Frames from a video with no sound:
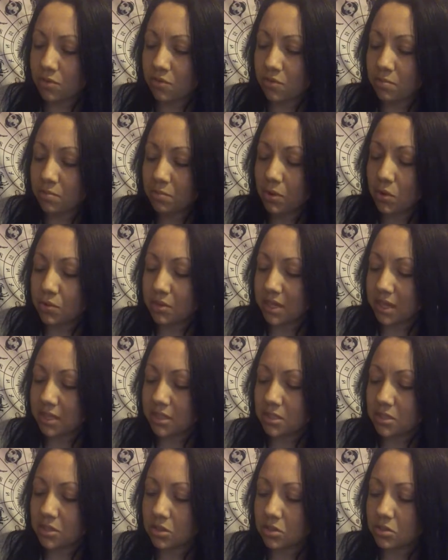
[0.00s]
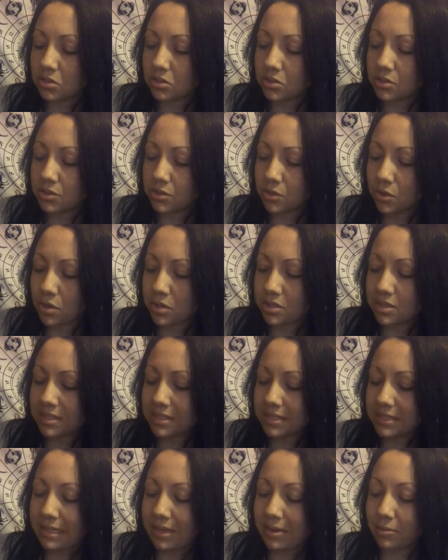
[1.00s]
from both external
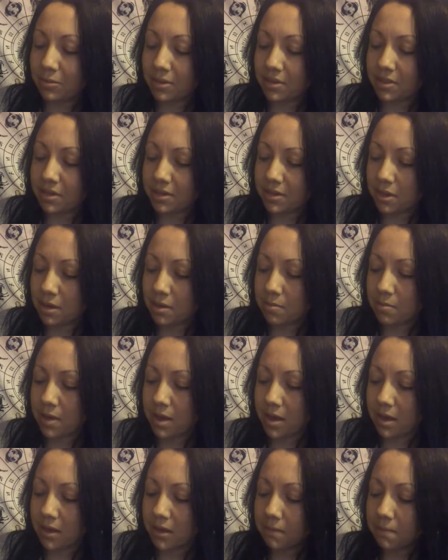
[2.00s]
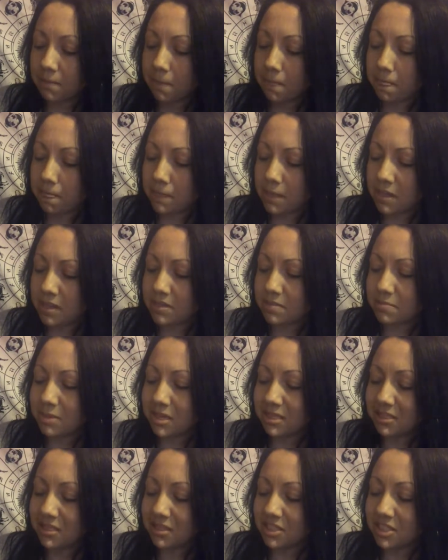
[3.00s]
sources and within your mind. These
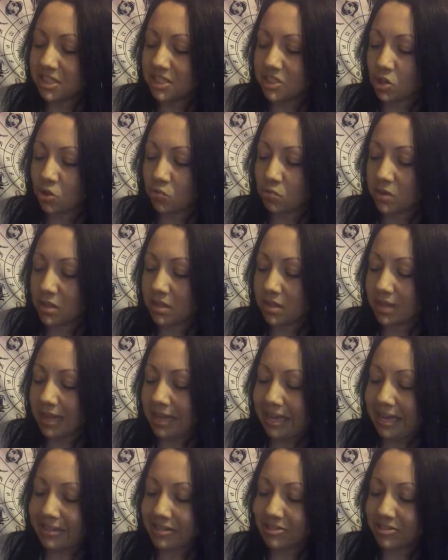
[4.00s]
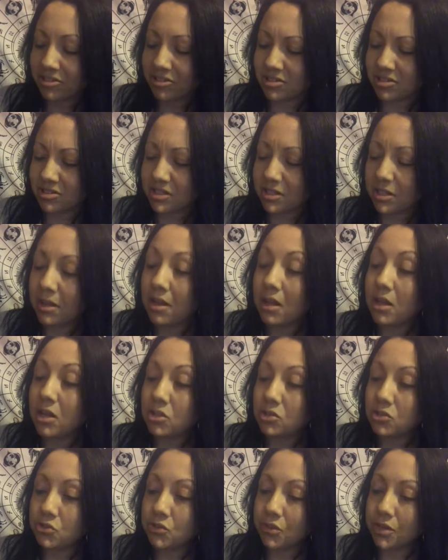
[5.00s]
messages are real answers
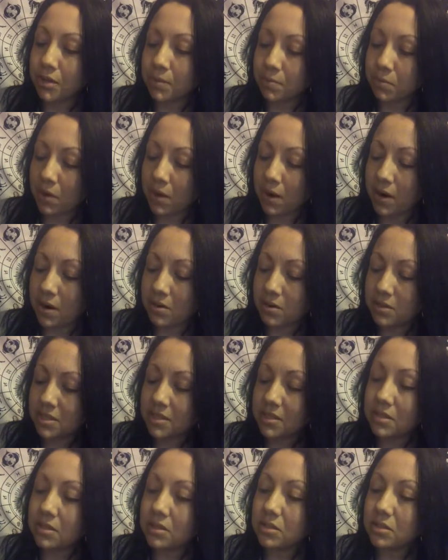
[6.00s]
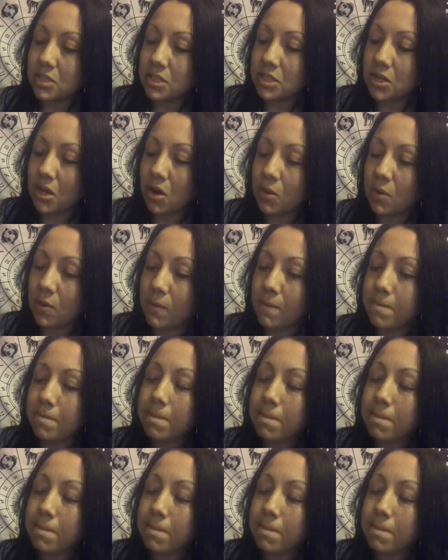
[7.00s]
to your prayers. So